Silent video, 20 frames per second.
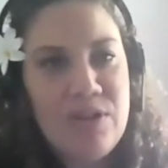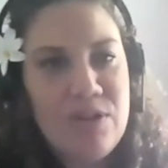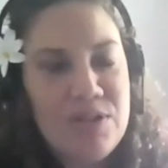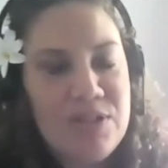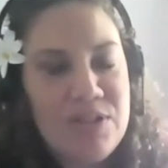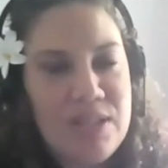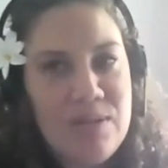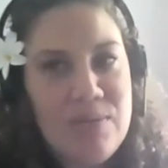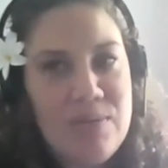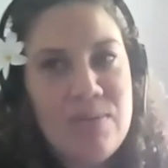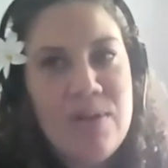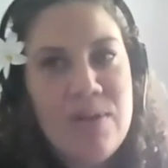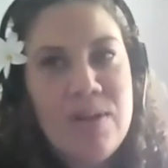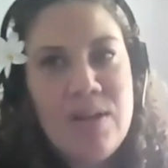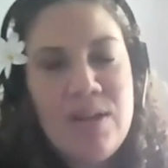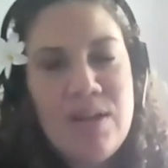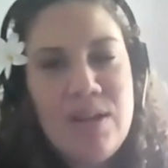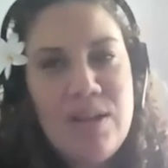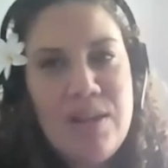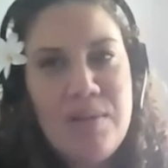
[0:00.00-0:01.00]
Those are
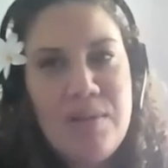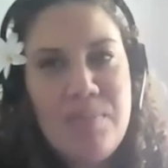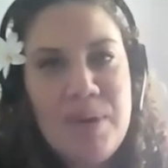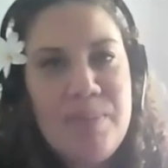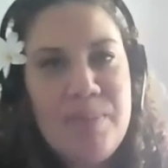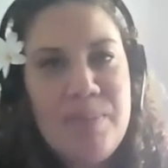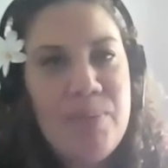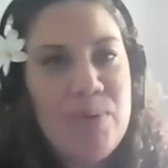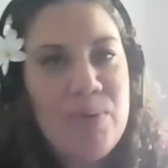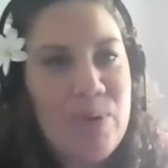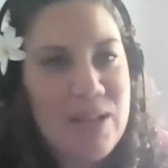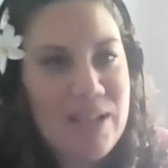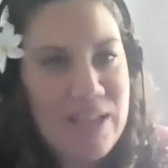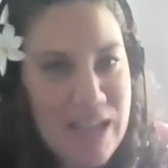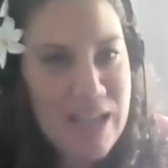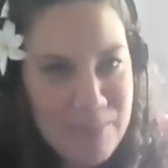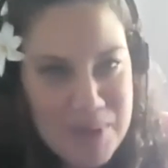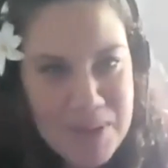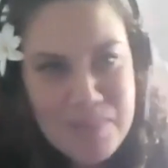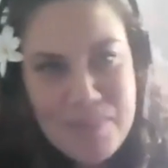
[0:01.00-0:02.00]
the people who are
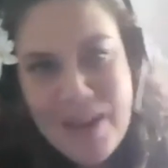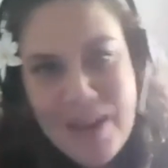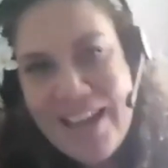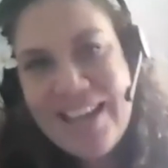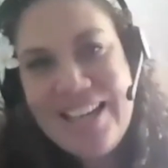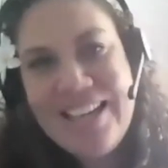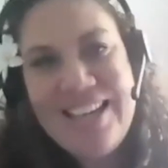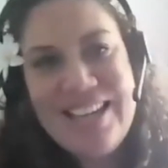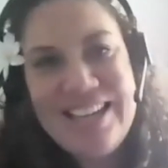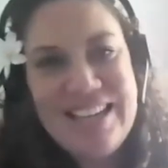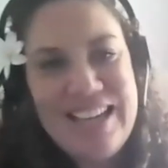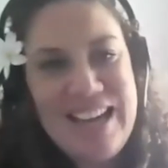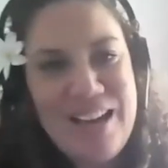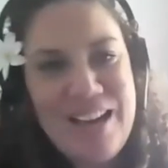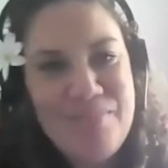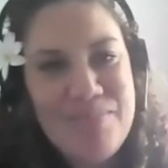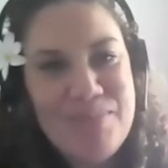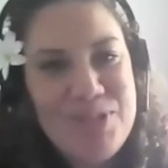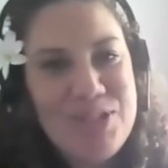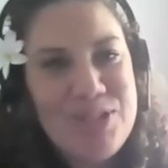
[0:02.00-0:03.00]
coming back
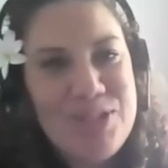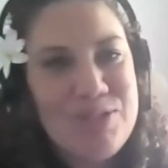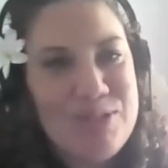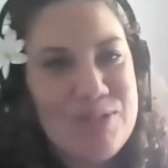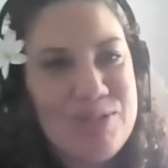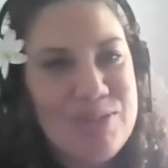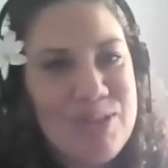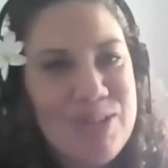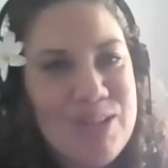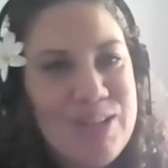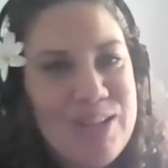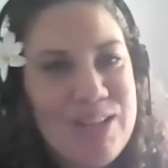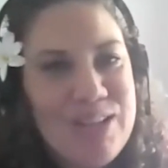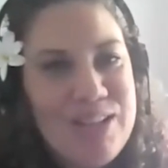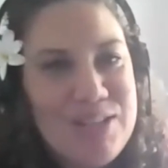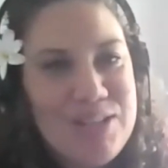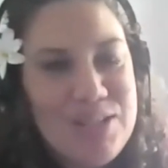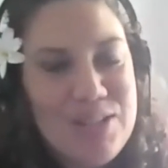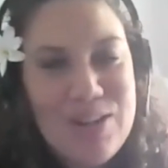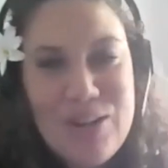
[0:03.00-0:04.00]
to
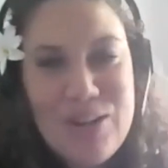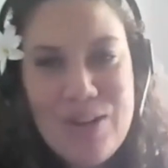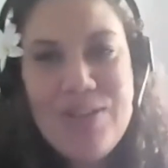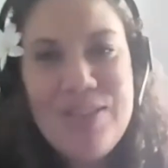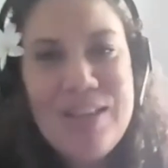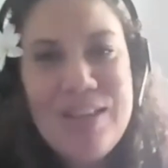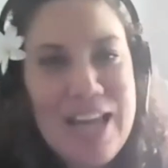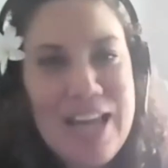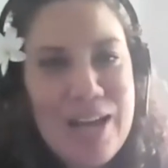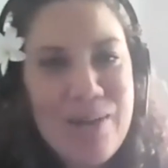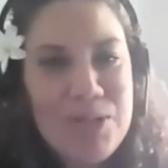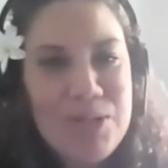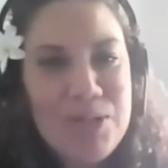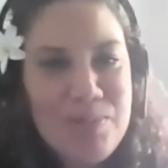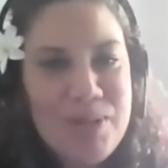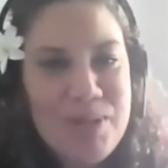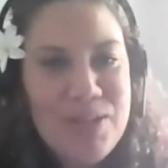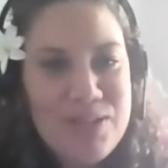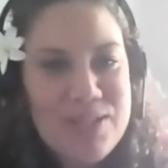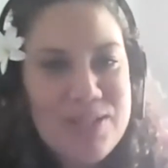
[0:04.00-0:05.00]
learn the language,
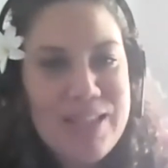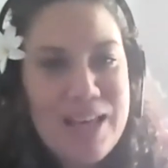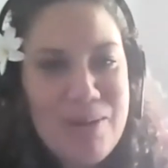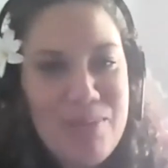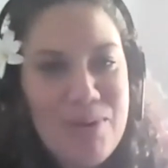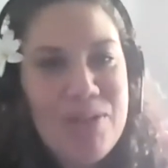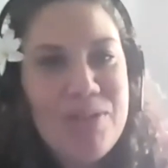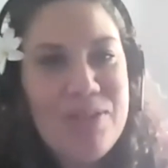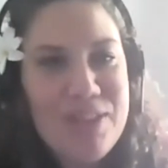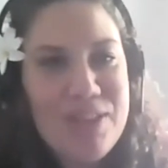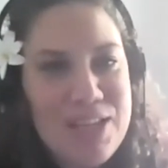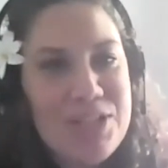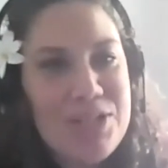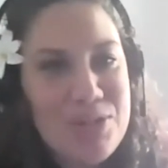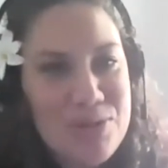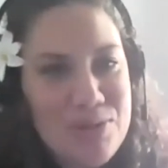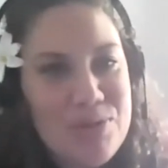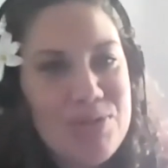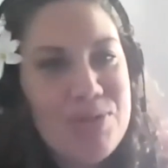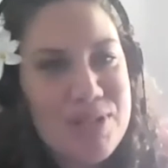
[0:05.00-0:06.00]
because they want their
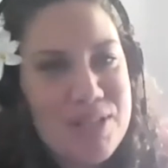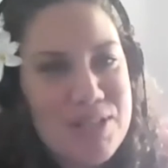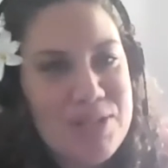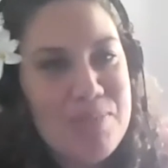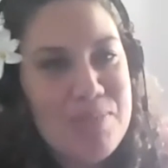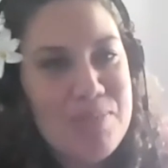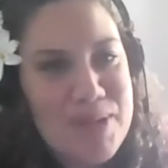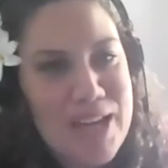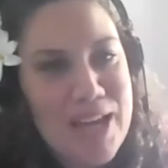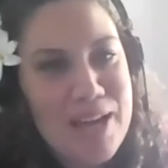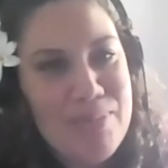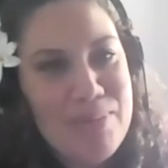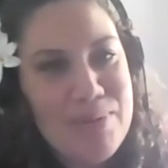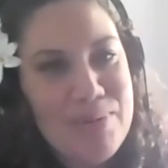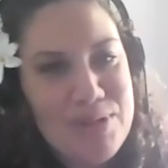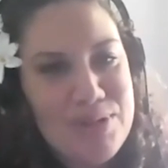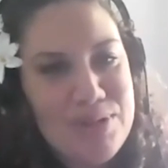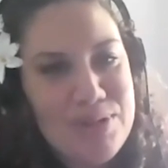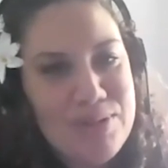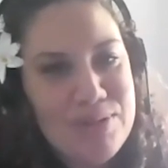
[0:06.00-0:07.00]
children to be
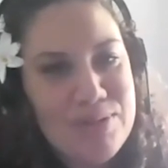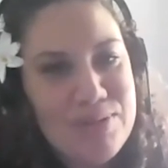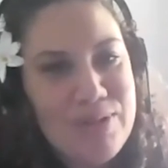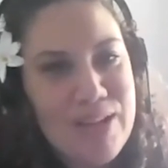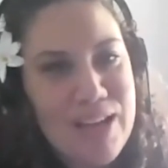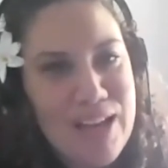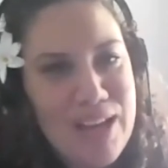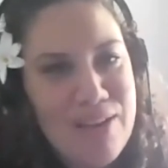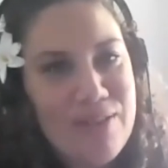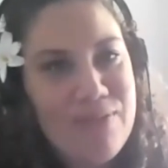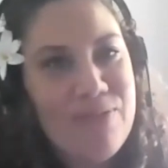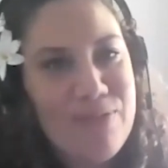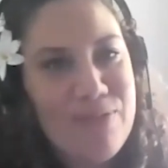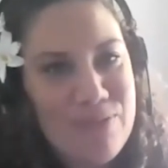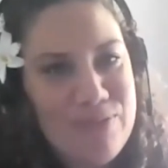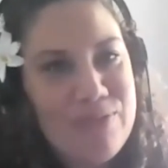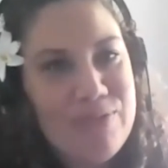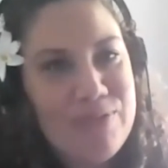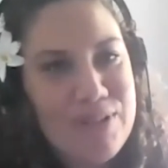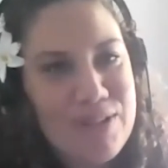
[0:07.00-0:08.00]
able to have,
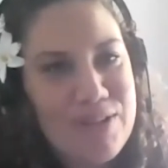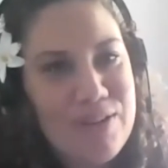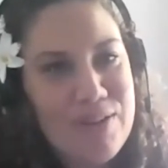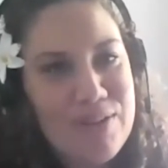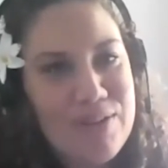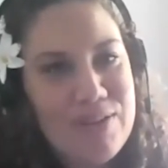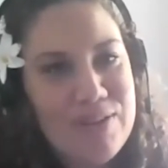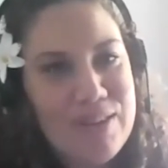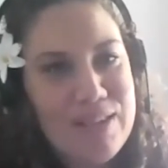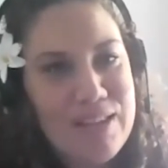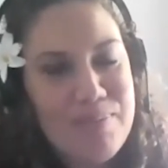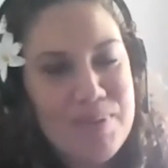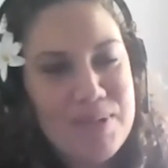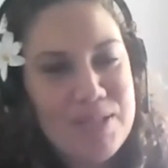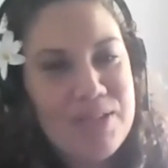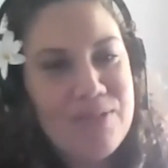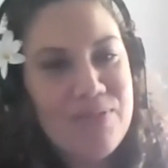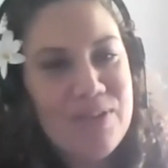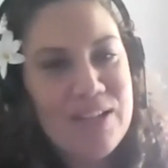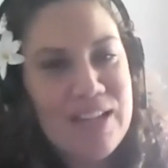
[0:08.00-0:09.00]
their
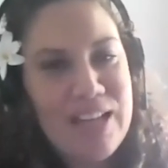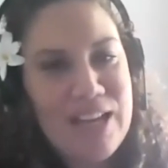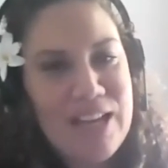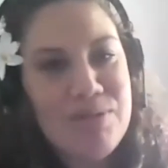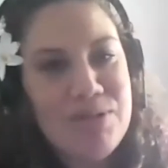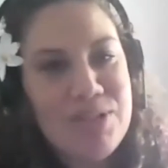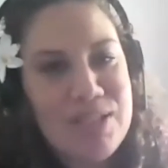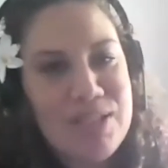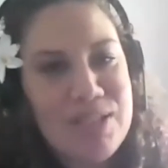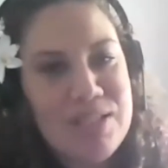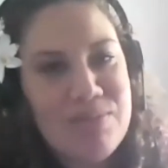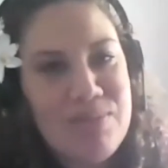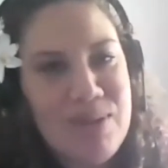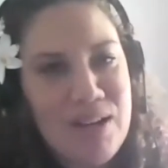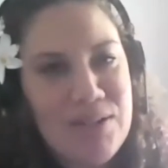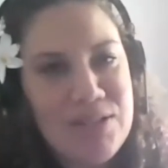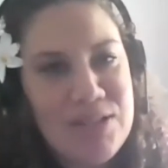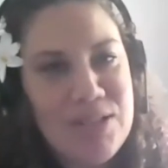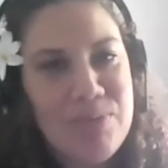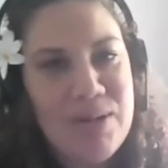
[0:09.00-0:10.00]
Pacific languages as
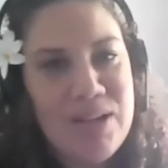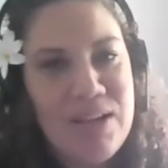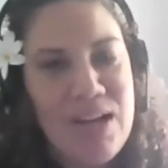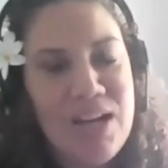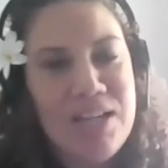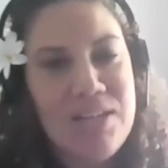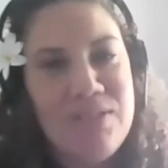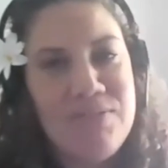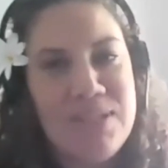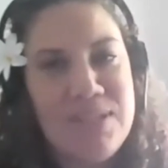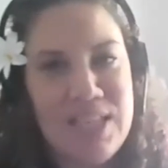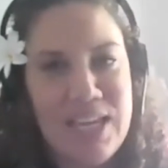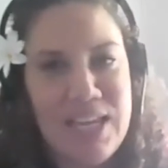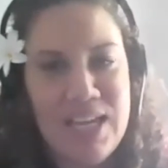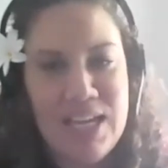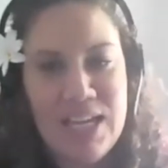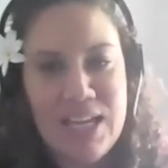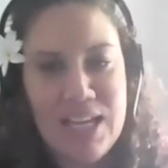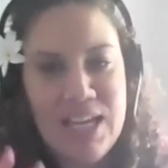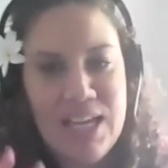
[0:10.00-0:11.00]
well. So we're kind of
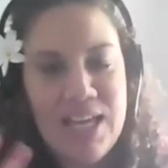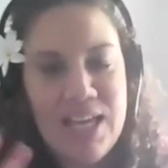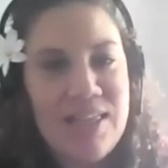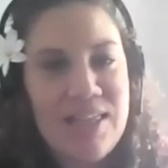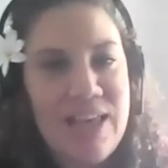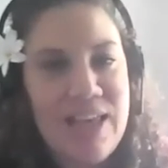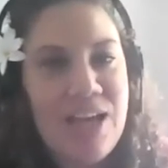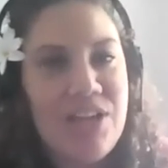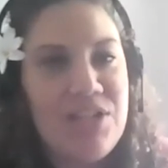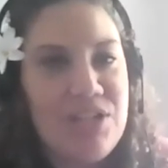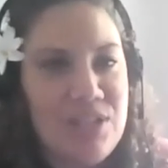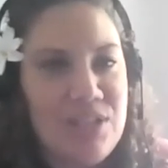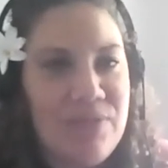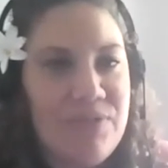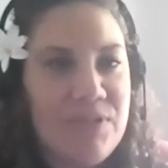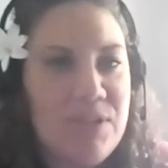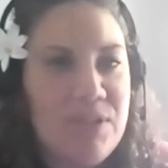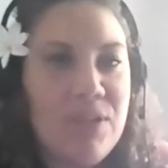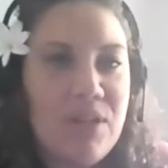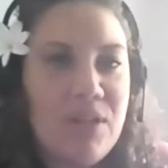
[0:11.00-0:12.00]
seeing that
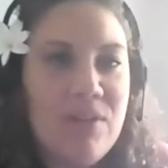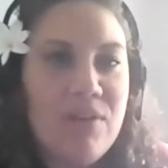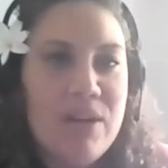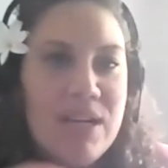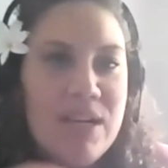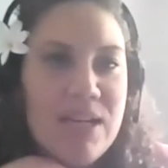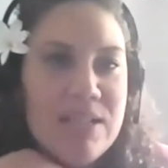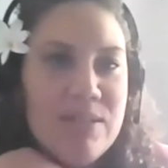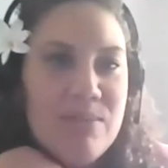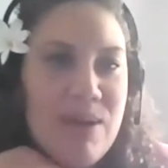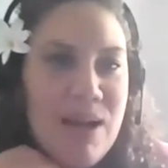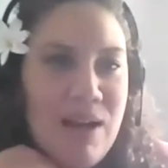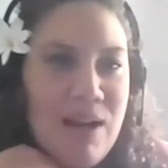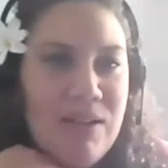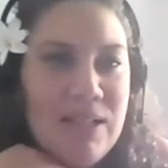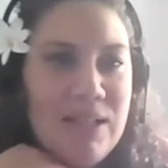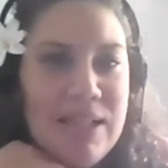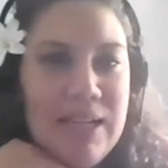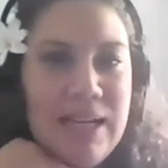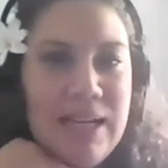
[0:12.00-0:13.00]
shift occurring as well.